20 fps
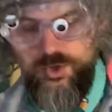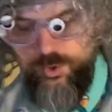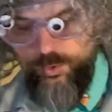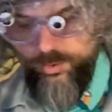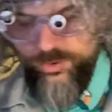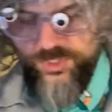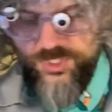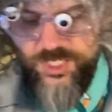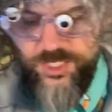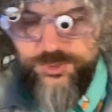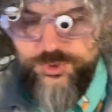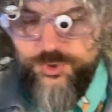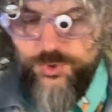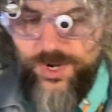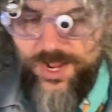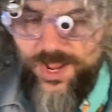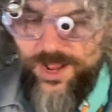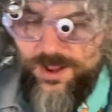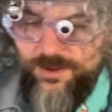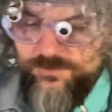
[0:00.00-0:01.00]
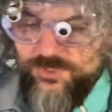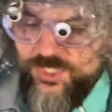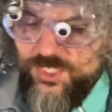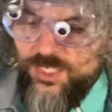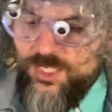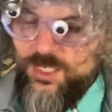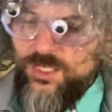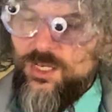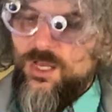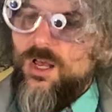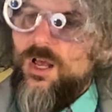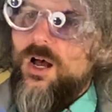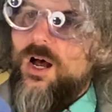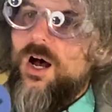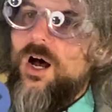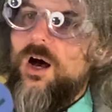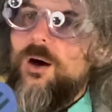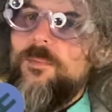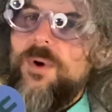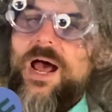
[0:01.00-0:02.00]
And then you have the
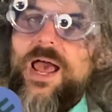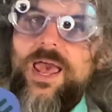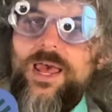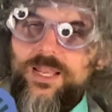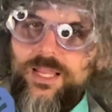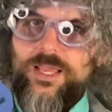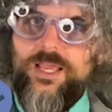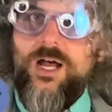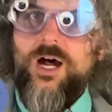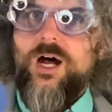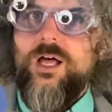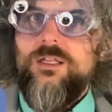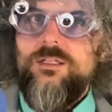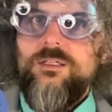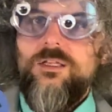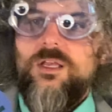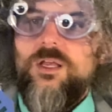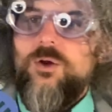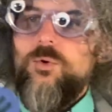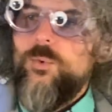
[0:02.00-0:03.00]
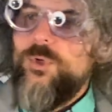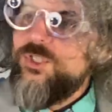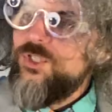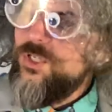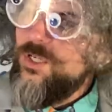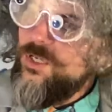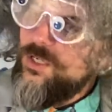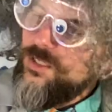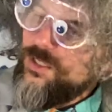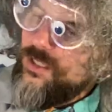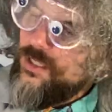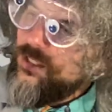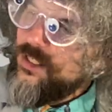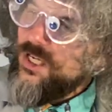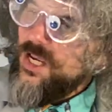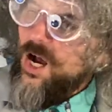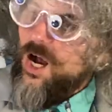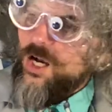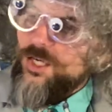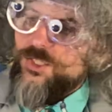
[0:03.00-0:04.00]
anion, which is
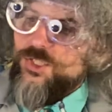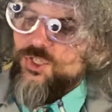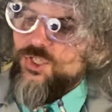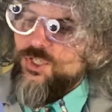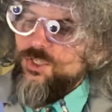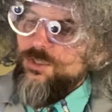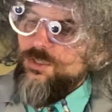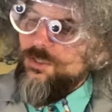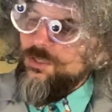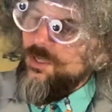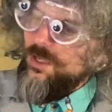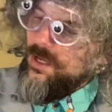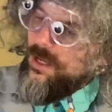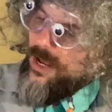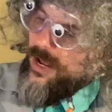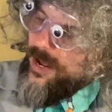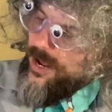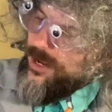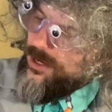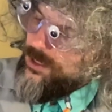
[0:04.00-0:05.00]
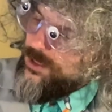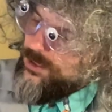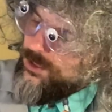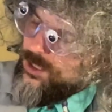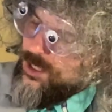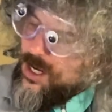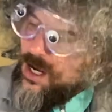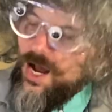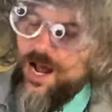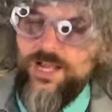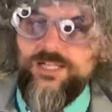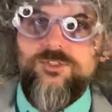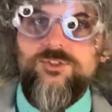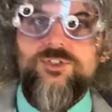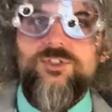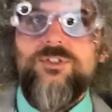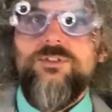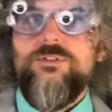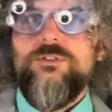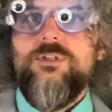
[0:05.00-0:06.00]
the oxygen and the
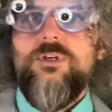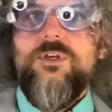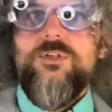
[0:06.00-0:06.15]
hydrogen.